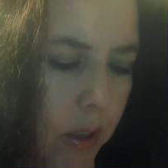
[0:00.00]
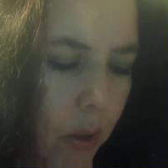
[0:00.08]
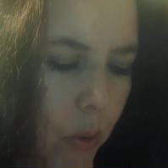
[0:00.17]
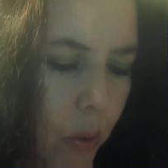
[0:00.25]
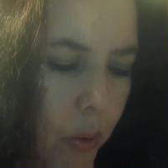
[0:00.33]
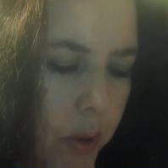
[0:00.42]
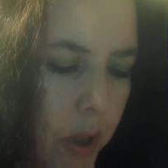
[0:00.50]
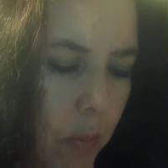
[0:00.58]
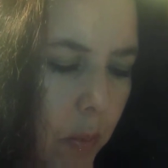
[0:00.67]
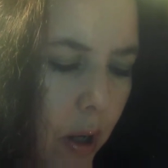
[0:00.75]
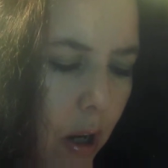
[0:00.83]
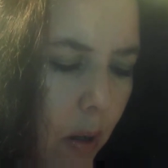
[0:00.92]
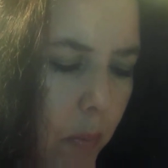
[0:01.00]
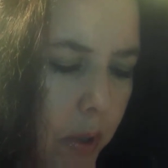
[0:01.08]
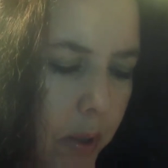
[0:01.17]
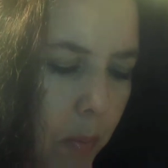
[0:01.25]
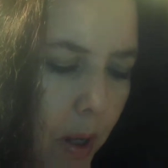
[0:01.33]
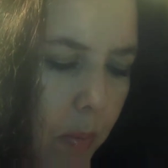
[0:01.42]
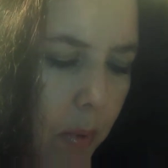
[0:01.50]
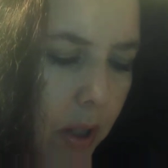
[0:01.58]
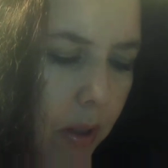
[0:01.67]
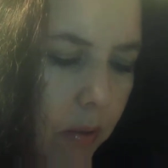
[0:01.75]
a cruise to the Bahamas maybe.